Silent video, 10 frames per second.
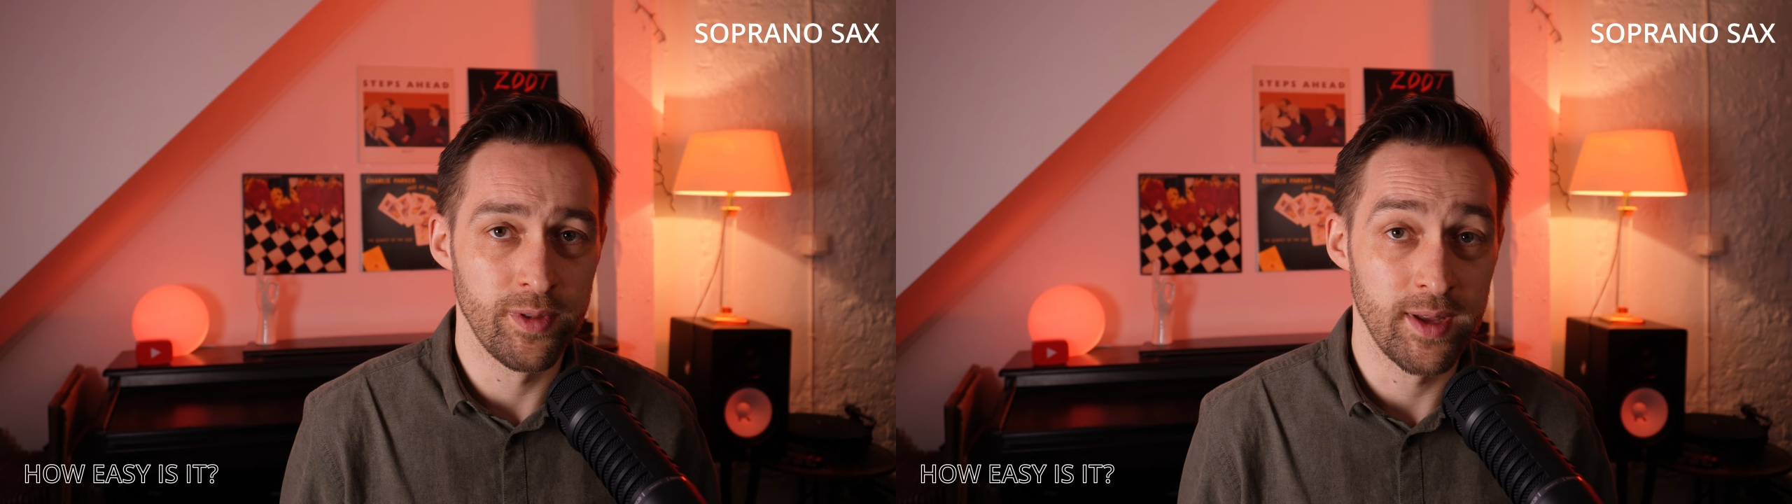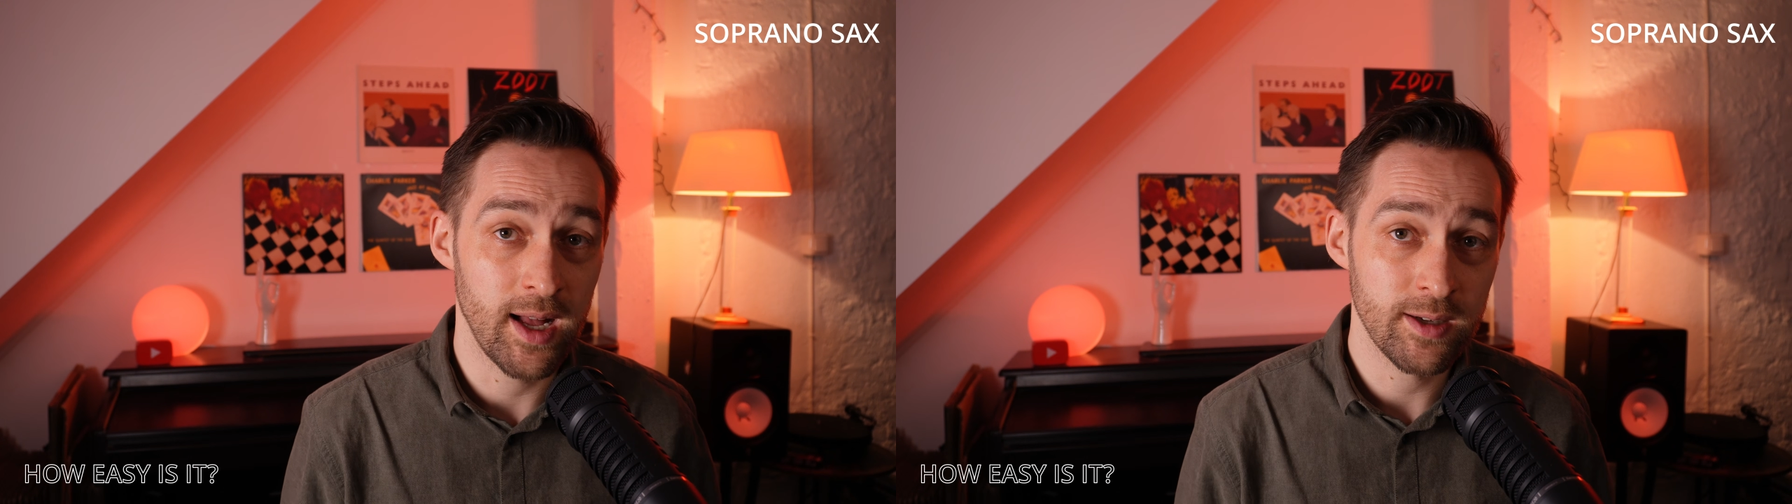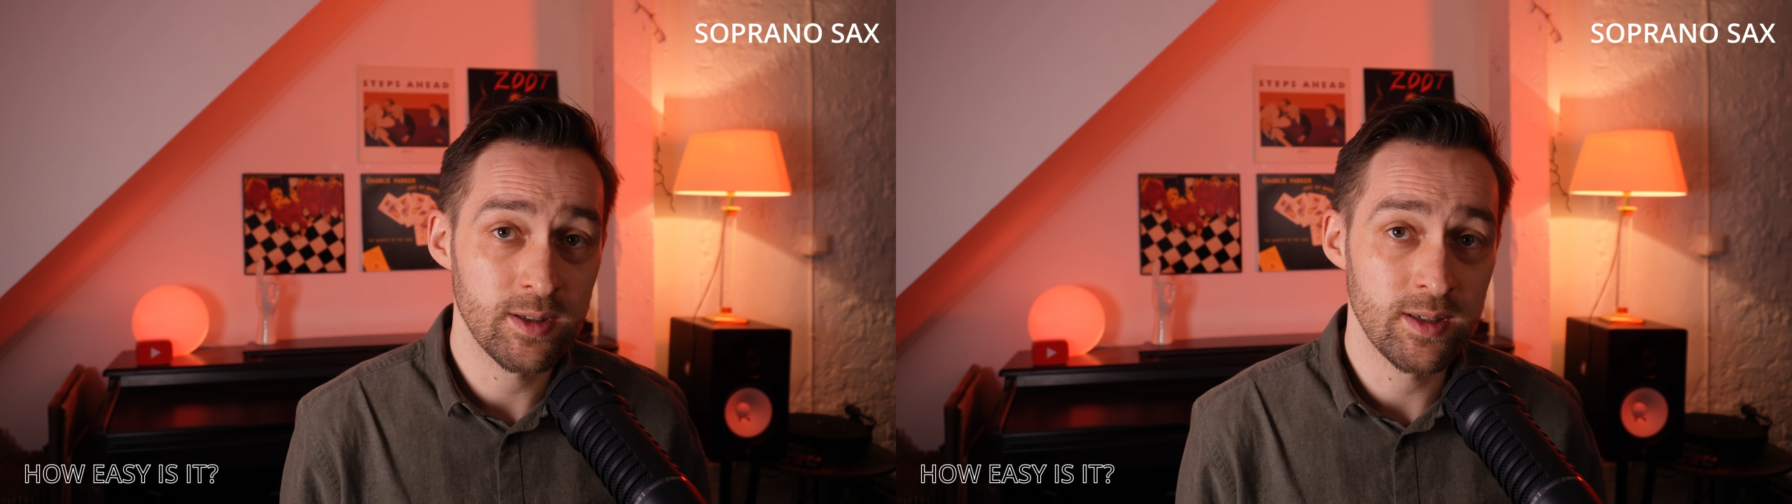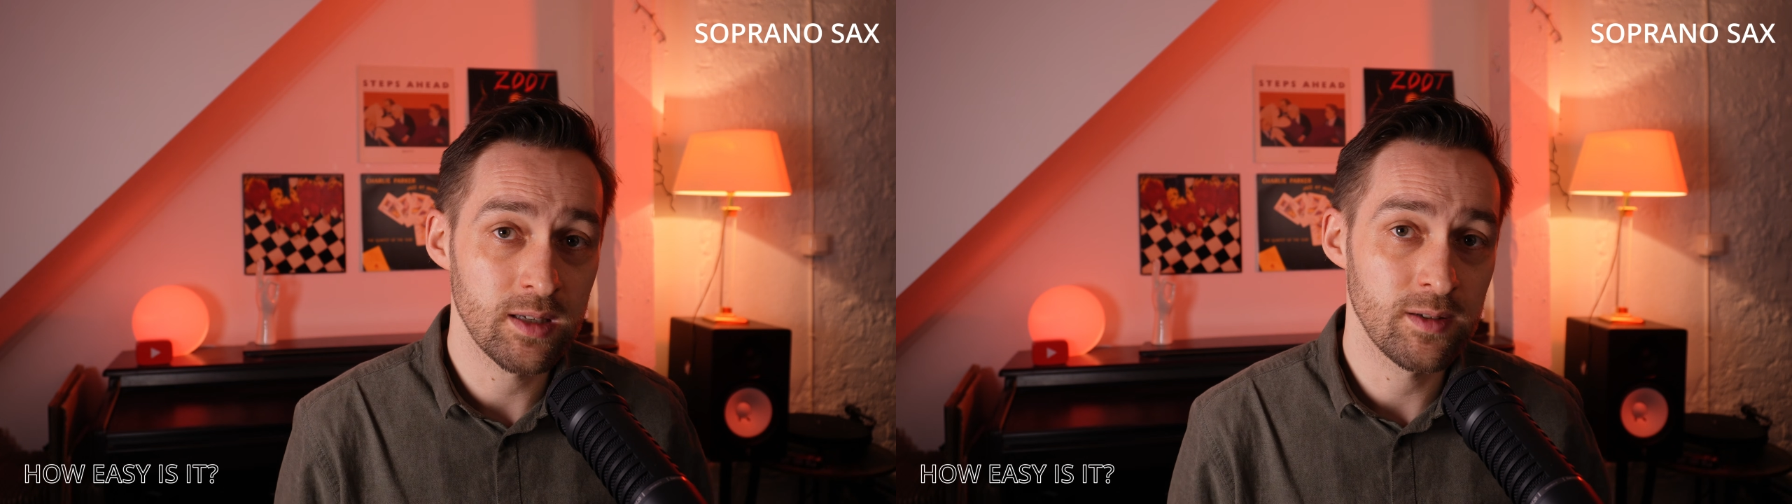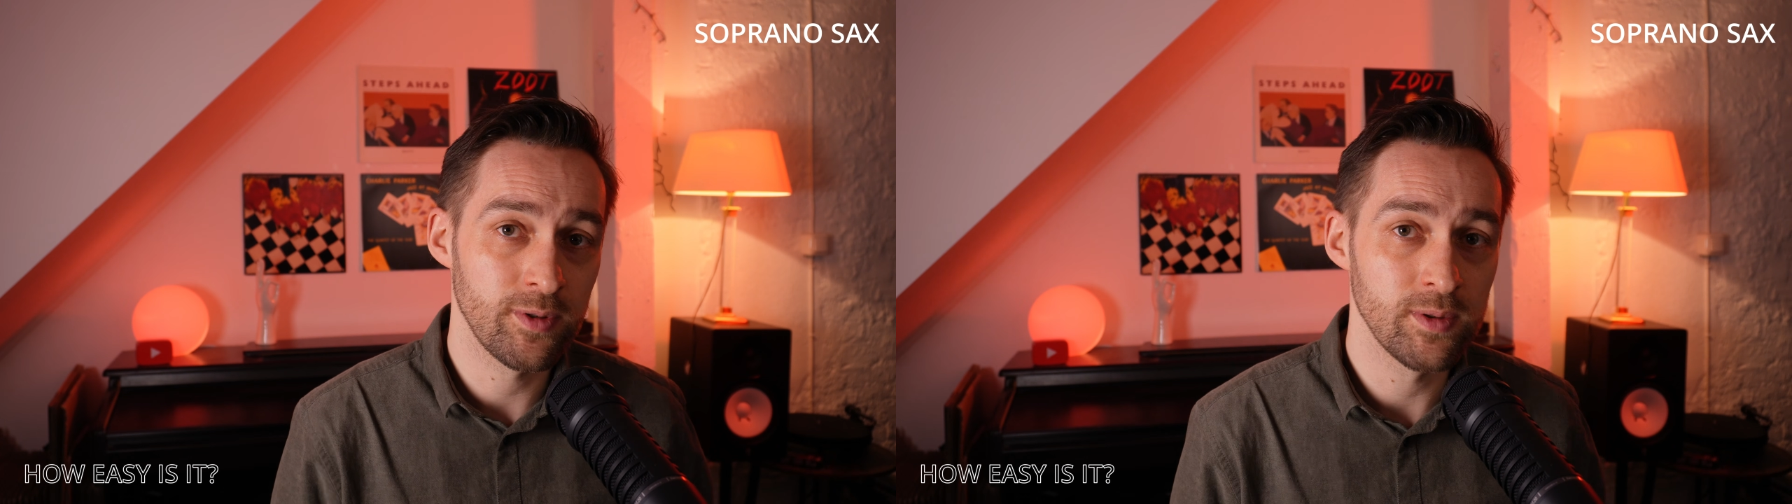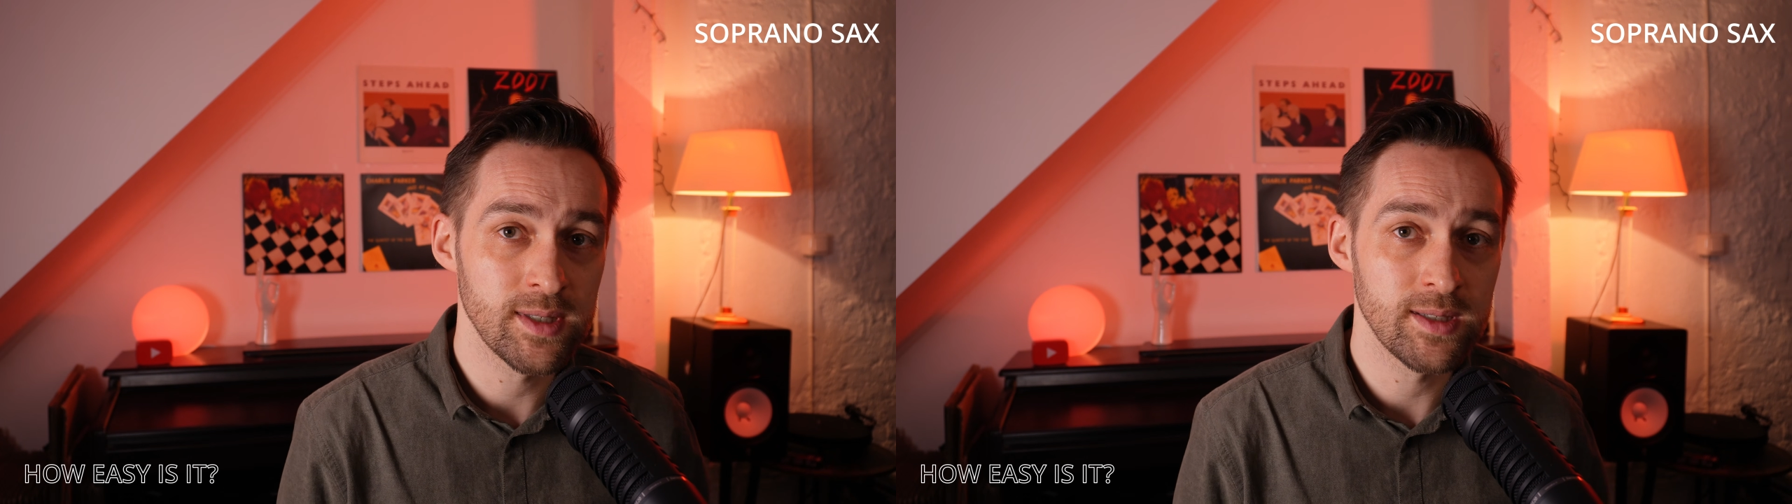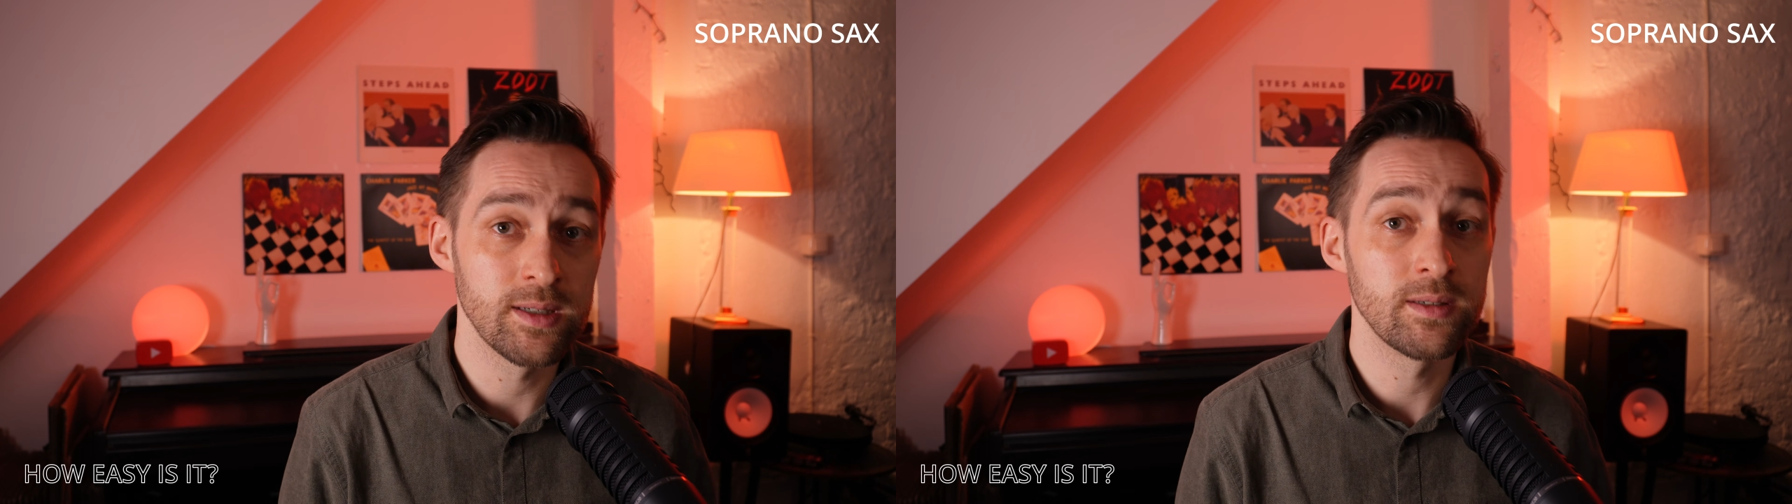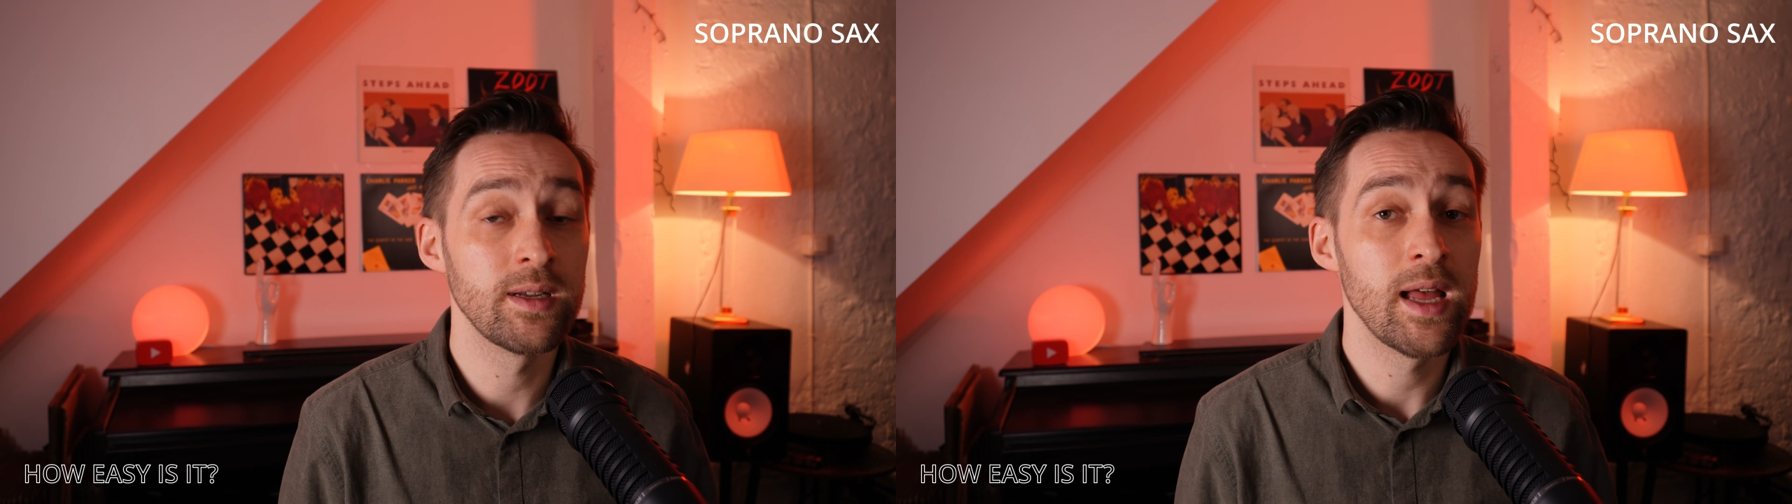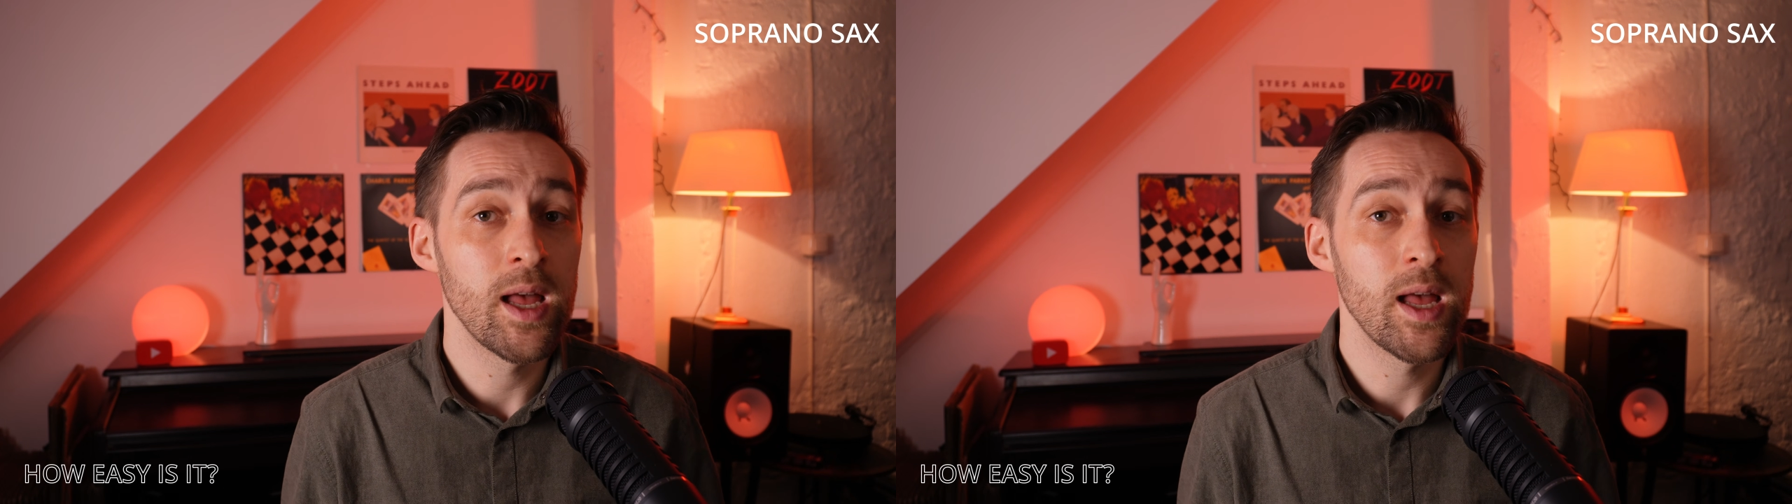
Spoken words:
the alto saxophone still